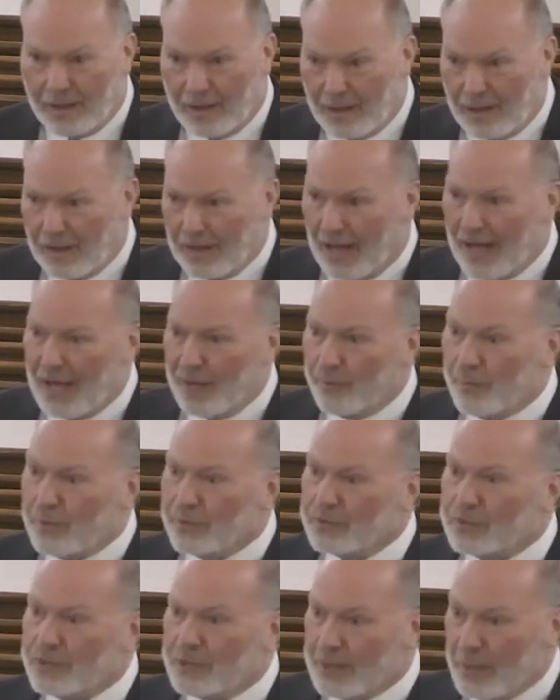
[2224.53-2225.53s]
And I
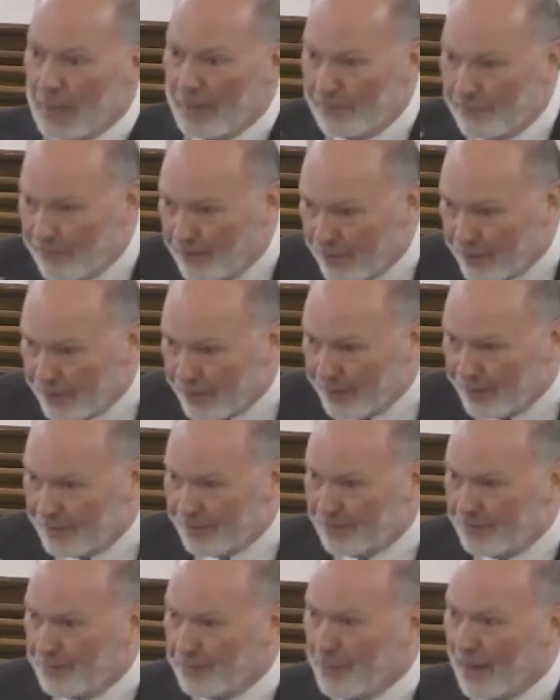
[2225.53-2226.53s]
was comforted